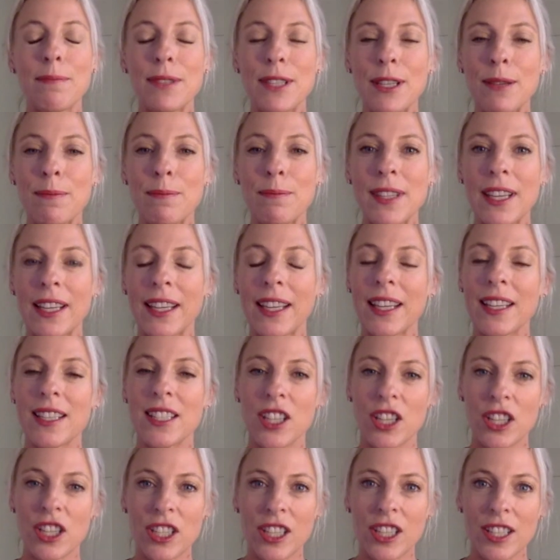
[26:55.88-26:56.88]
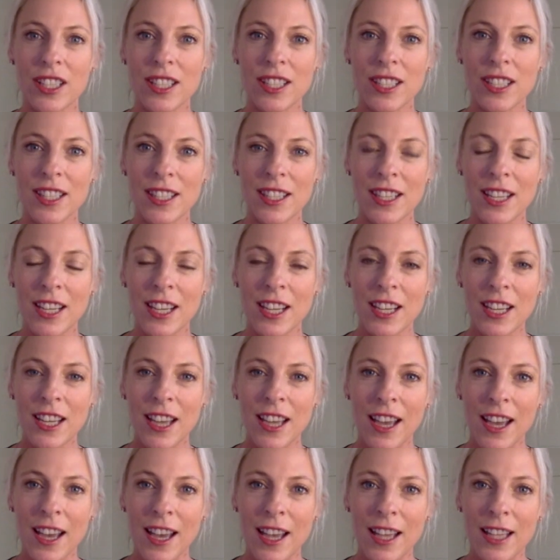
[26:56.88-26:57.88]
symptoms and conditions,
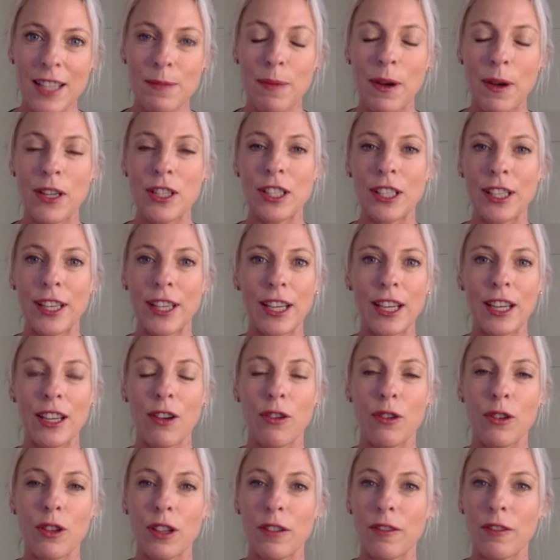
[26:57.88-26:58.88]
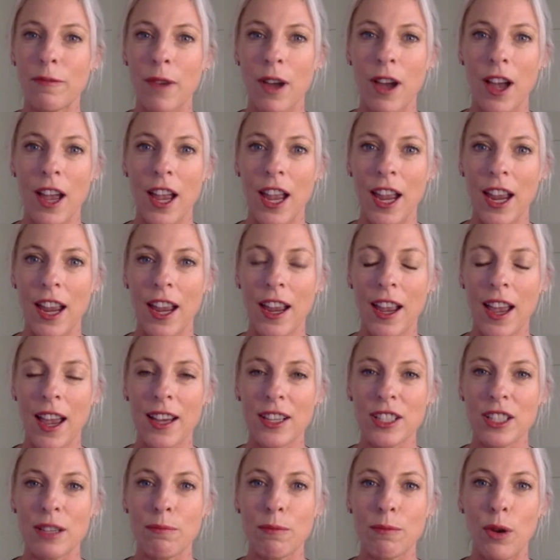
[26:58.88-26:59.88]
especially all of my
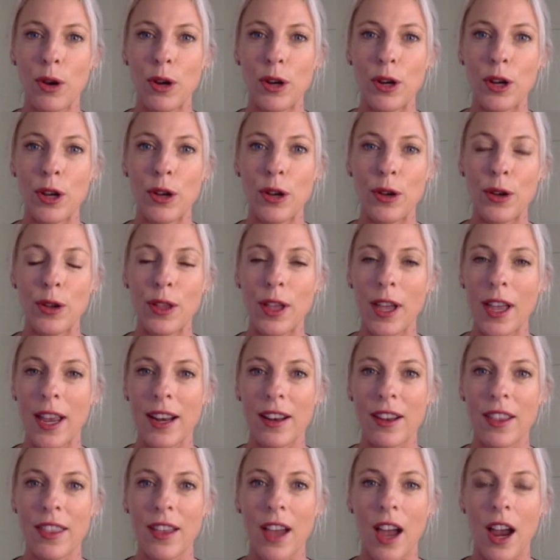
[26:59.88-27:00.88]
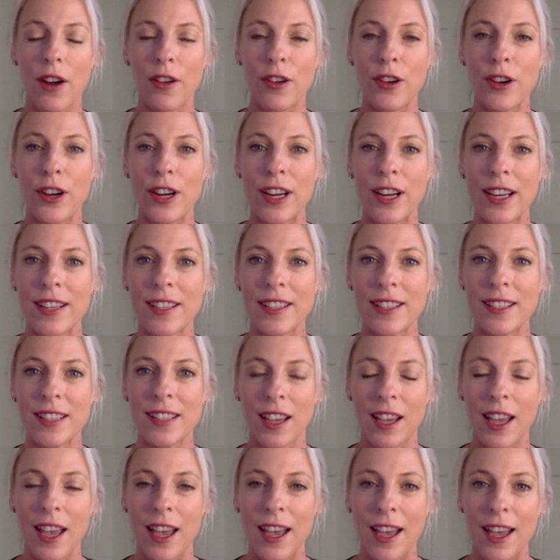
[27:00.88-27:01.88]
Hashimoto and thyroid
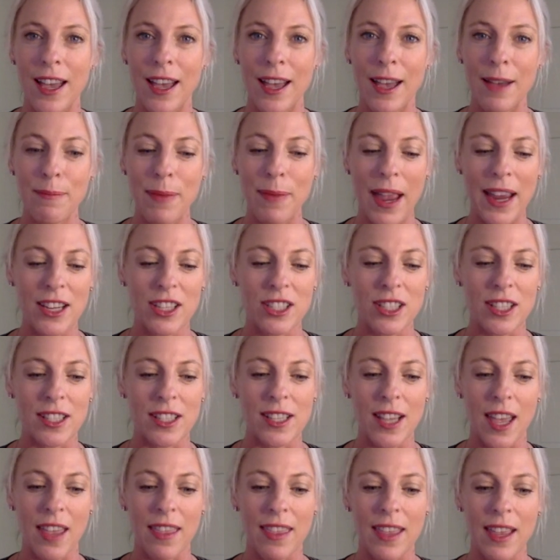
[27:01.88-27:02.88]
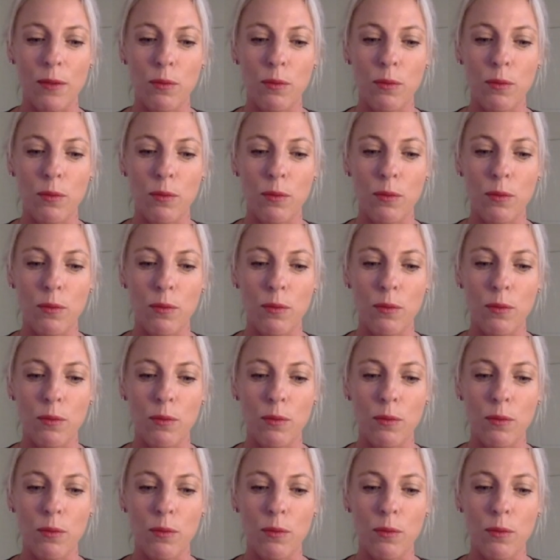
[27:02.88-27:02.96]
patients